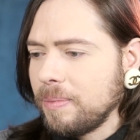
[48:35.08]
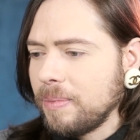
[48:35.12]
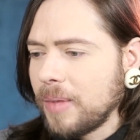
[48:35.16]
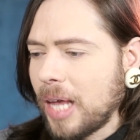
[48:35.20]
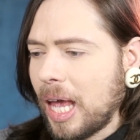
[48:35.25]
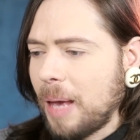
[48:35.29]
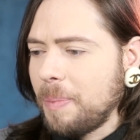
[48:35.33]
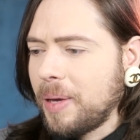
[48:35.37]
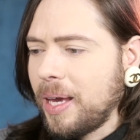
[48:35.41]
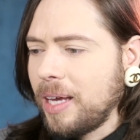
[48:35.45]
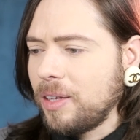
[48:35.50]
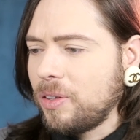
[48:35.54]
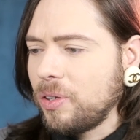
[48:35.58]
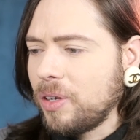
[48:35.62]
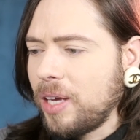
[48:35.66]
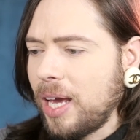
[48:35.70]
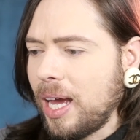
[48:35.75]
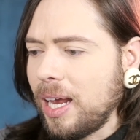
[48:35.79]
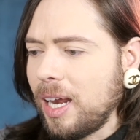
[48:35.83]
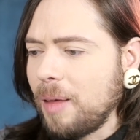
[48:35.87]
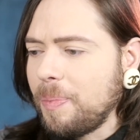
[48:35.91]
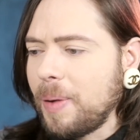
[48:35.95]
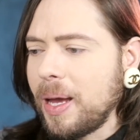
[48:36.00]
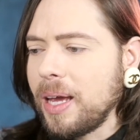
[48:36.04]
MK to
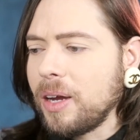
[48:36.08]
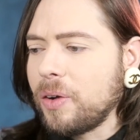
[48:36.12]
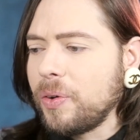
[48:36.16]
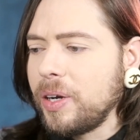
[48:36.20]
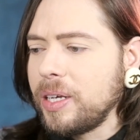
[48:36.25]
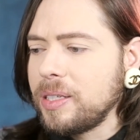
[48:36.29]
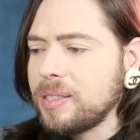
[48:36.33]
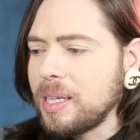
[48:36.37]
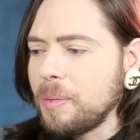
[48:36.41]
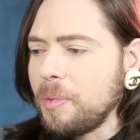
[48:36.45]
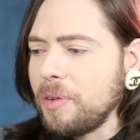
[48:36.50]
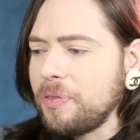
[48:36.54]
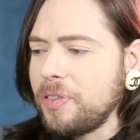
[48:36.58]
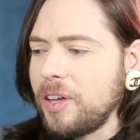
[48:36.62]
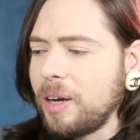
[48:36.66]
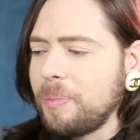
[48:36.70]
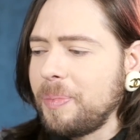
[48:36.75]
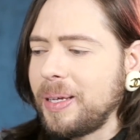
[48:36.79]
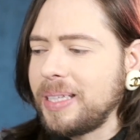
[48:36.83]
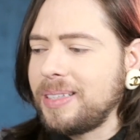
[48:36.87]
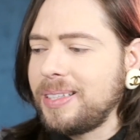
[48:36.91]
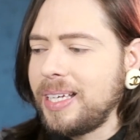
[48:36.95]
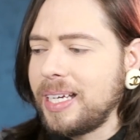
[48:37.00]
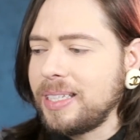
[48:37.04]
Caleb, I agree. Some of their
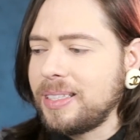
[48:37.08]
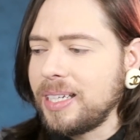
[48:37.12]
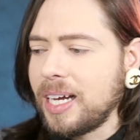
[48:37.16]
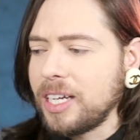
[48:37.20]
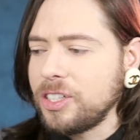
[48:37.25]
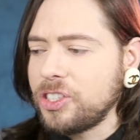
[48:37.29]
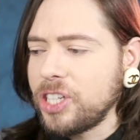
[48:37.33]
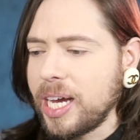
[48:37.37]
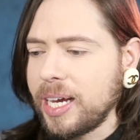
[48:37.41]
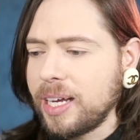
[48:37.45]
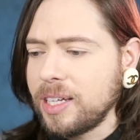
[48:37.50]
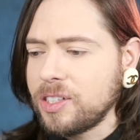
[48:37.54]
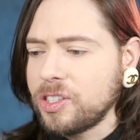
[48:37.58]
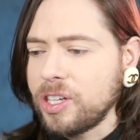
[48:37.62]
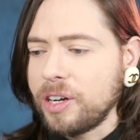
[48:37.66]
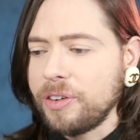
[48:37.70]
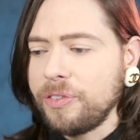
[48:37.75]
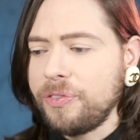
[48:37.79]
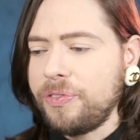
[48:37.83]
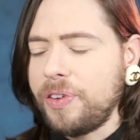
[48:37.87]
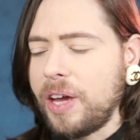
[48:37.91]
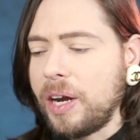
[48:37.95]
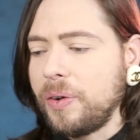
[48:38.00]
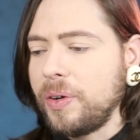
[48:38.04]
Metier d'art jackets are
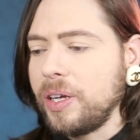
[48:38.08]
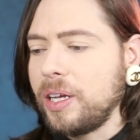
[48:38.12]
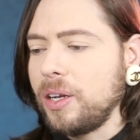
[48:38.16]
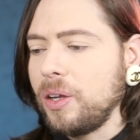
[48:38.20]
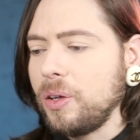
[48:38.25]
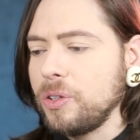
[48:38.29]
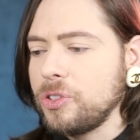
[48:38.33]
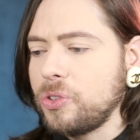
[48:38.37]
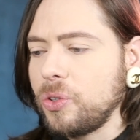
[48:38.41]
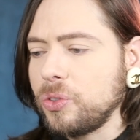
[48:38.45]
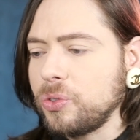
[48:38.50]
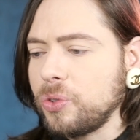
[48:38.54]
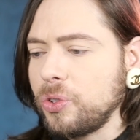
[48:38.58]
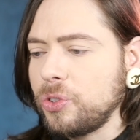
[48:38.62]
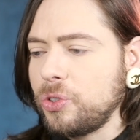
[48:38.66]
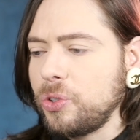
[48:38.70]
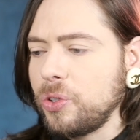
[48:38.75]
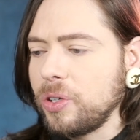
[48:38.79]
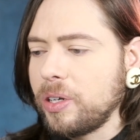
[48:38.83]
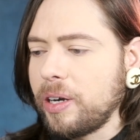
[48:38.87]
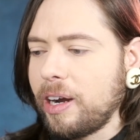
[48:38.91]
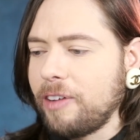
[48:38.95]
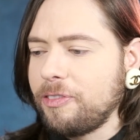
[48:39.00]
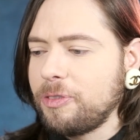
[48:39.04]
very close to haute
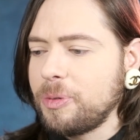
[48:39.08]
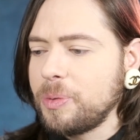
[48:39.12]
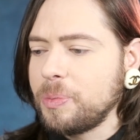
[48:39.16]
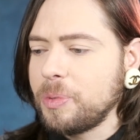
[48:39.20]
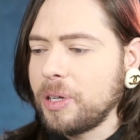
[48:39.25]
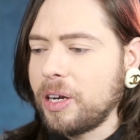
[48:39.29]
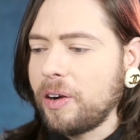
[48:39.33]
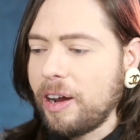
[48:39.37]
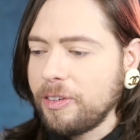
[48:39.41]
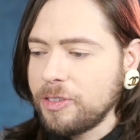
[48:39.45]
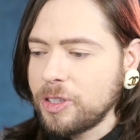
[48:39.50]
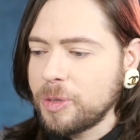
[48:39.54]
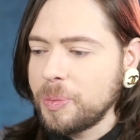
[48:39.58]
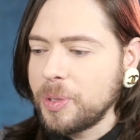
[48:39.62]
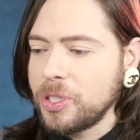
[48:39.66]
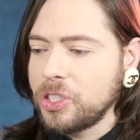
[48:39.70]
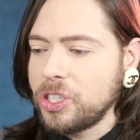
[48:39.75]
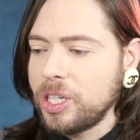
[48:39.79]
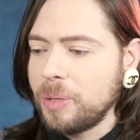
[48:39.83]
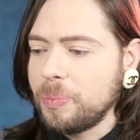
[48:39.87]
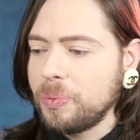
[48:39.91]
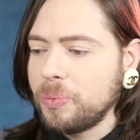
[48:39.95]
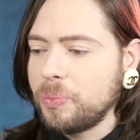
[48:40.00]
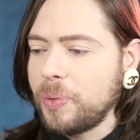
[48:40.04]
couture
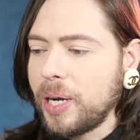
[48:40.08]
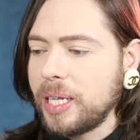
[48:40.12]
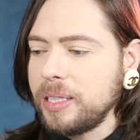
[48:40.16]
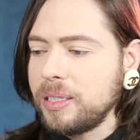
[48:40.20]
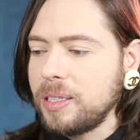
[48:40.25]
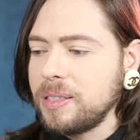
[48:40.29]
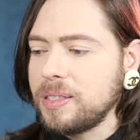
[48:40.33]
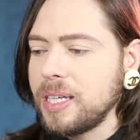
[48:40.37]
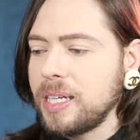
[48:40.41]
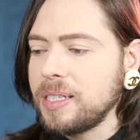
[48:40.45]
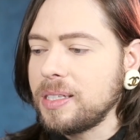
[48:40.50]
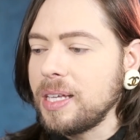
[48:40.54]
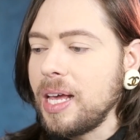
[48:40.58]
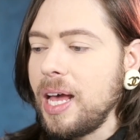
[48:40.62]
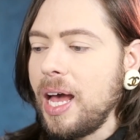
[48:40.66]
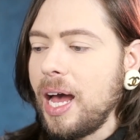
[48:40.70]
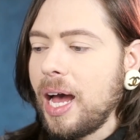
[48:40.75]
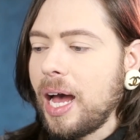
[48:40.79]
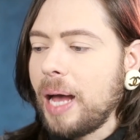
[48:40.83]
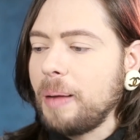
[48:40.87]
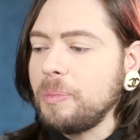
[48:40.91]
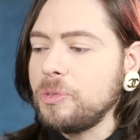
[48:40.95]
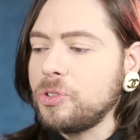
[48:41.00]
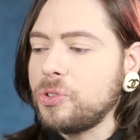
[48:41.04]
craftsmanship. Brandon says,
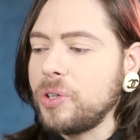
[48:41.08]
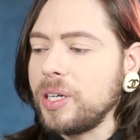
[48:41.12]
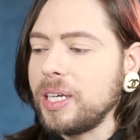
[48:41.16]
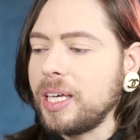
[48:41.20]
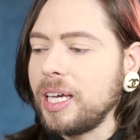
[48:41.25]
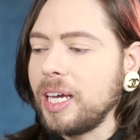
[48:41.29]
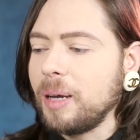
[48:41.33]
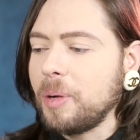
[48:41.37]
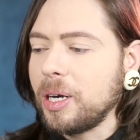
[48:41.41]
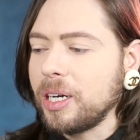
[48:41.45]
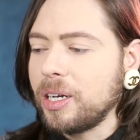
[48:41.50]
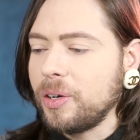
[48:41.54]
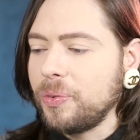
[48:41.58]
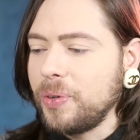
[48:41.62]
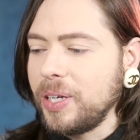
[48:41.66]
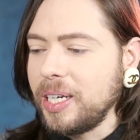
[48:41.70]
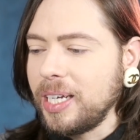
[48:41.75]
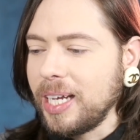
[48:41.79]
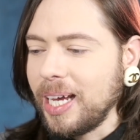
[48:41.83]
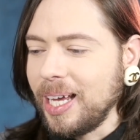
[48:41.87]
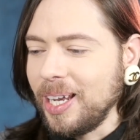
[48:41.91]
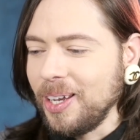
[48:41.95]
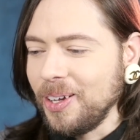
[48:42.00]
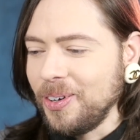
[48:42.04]
I'm drinking a
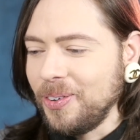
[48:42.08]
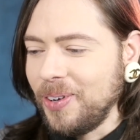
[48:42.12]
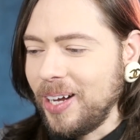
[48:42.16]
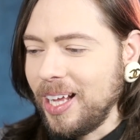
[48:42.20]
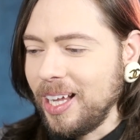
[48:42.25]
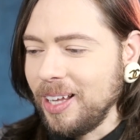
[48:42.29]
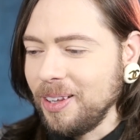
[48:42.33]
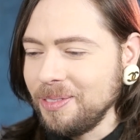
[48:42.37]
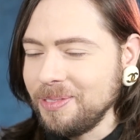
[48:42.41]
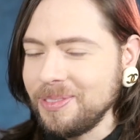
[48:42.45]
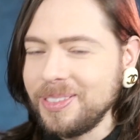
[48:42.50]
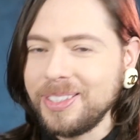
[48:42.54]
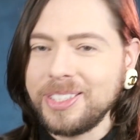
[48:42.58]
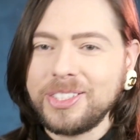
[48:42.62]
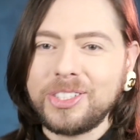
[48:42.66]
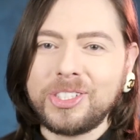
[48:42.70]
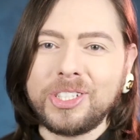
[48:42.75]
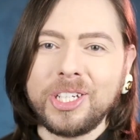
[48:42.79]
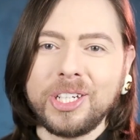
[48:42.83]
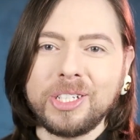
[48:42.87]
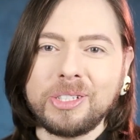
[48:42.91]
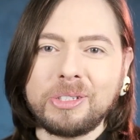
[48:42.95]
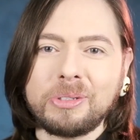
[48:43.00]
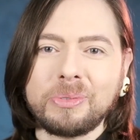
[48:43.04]
margarita, lol.
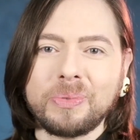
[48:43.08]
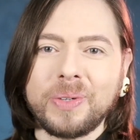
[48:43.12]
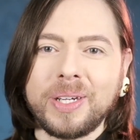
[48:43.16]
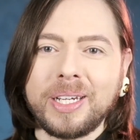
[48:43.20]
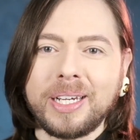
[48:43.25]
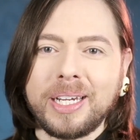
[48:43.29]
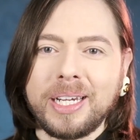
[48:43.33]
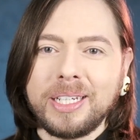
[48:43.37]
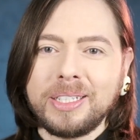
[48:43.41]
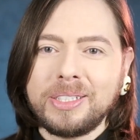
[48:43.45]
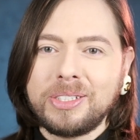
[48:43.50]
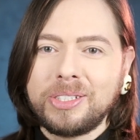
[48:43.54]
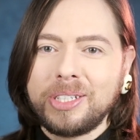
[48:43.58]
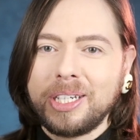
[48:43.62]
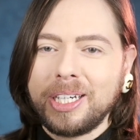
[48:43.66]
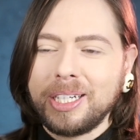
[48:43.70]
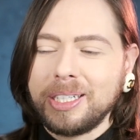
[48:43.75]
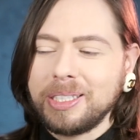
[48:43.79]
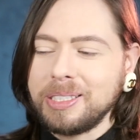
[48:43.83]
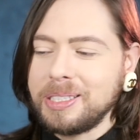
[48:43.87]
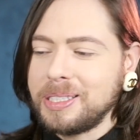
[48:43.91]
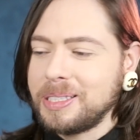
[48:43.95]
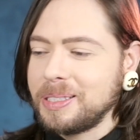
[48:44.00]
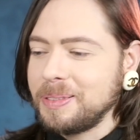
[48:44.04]
Cheers, sweetie.
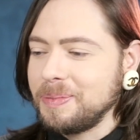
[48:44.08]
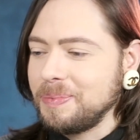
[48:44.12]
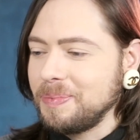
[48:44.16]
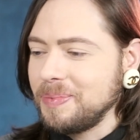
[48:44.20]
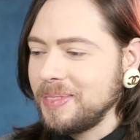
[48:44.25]
Cheers.